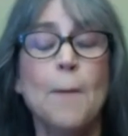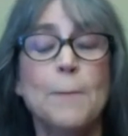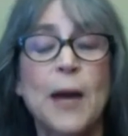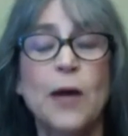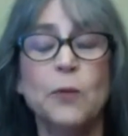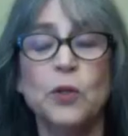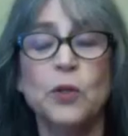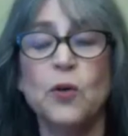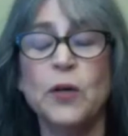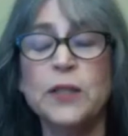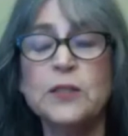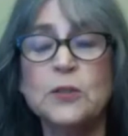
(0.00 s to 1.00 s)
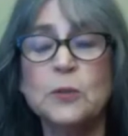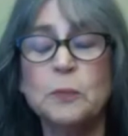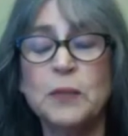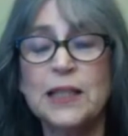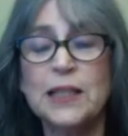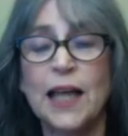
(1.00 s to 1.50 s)
But we're going to
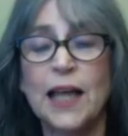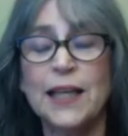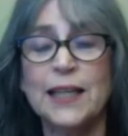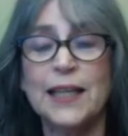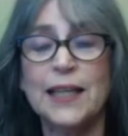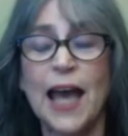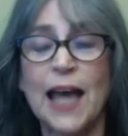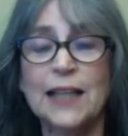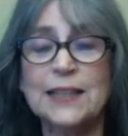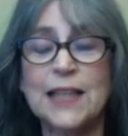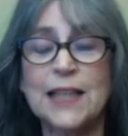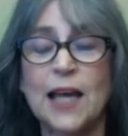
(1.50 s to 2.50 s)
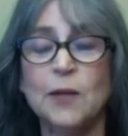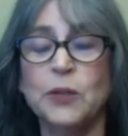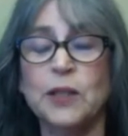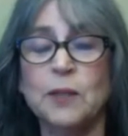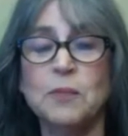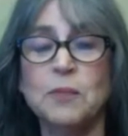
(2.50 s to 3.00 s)
be like cats, and we're
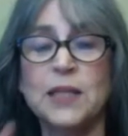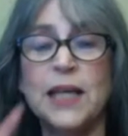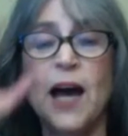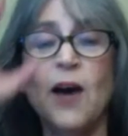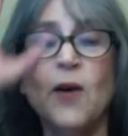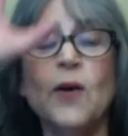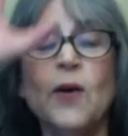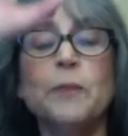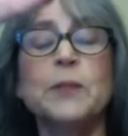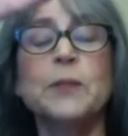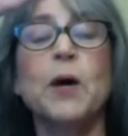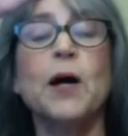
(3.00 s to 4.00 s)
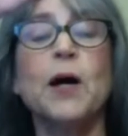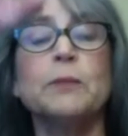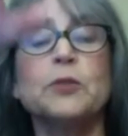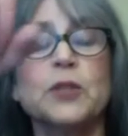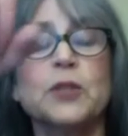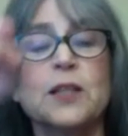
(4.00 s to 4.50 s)
gonna meow up the palm
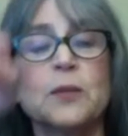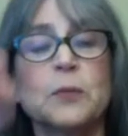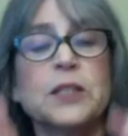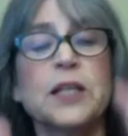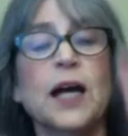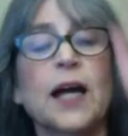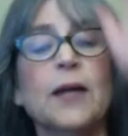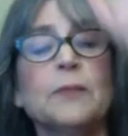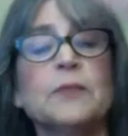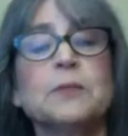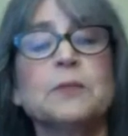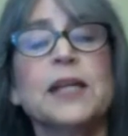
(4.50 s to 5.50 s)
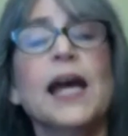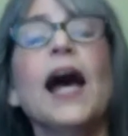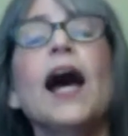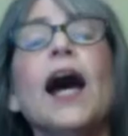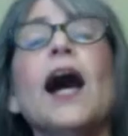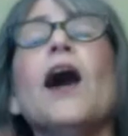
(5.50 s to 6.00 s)
tree 3 times.
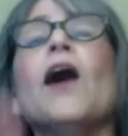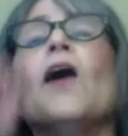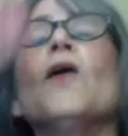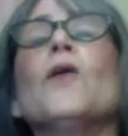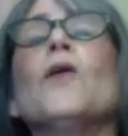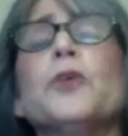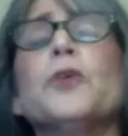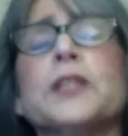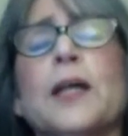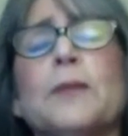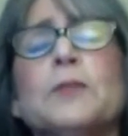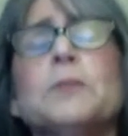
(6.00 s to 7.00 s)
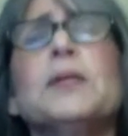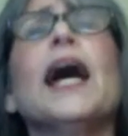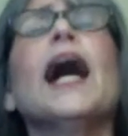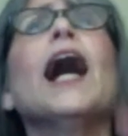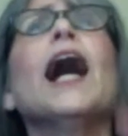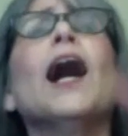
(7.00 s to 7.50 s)
Meow, or 4 times.
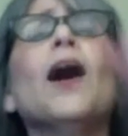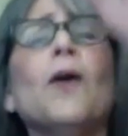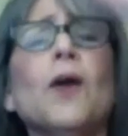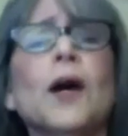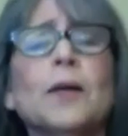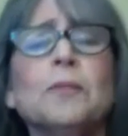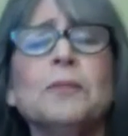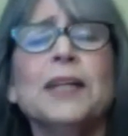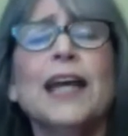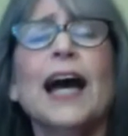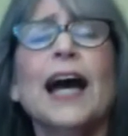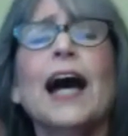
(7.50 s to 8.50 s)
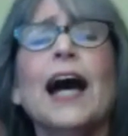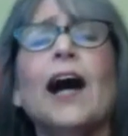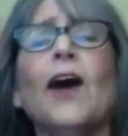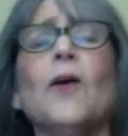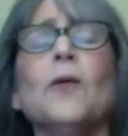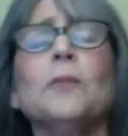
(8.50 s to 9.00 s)
Meow,
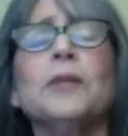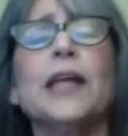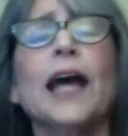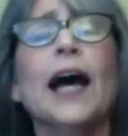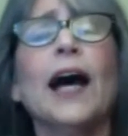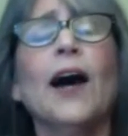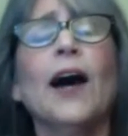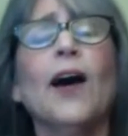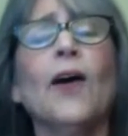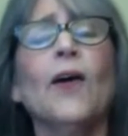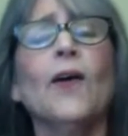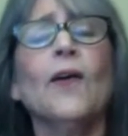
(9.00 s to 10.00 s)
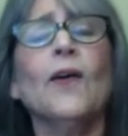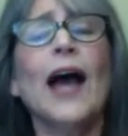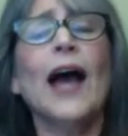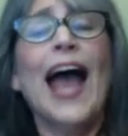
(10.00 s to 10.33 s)
meow, meow.